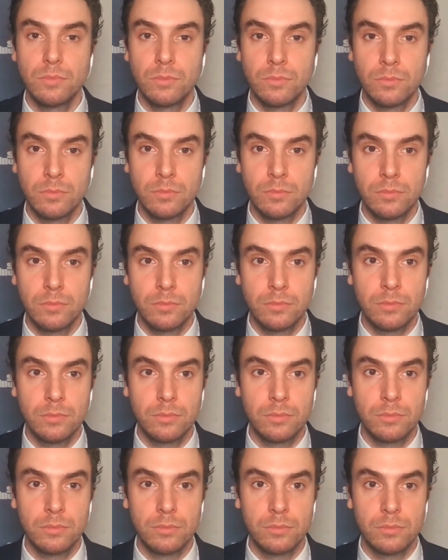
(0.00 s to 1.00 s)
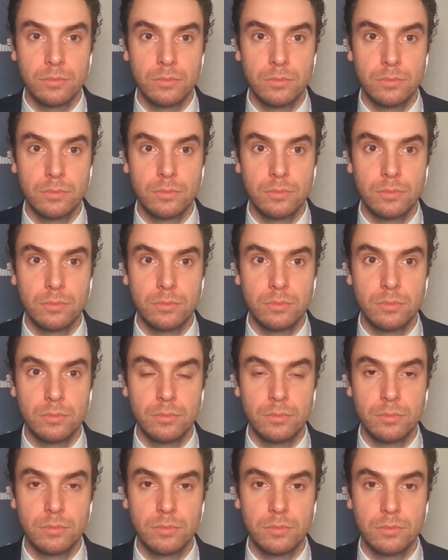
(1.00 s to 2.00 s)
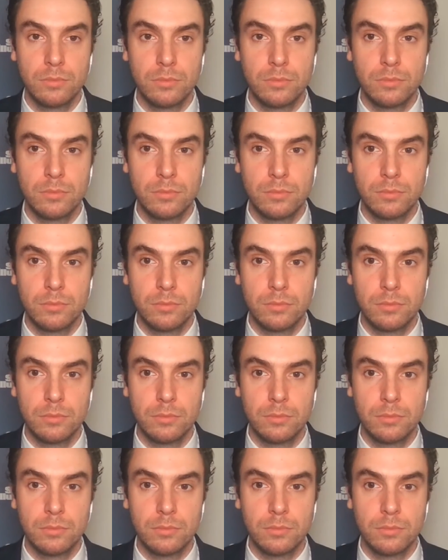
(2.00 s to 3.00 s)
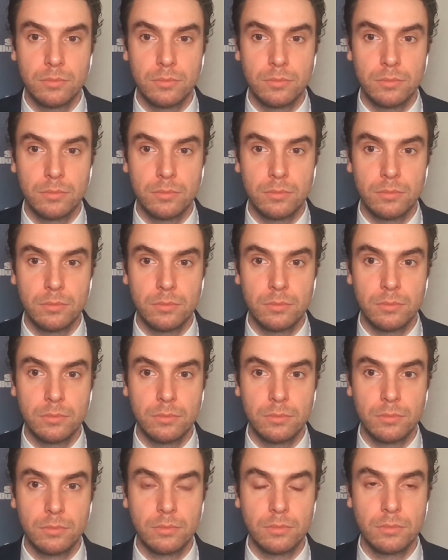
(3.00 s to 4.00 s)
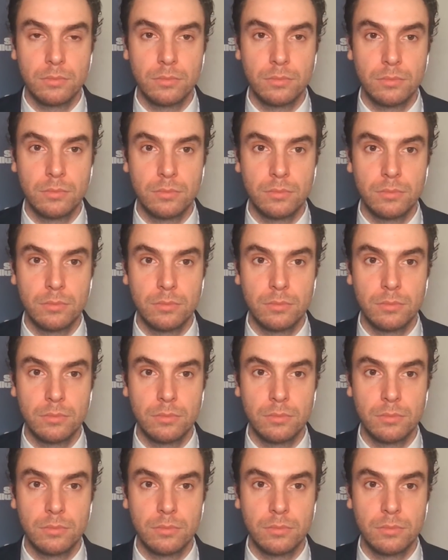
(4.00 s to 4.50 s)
(not speaking)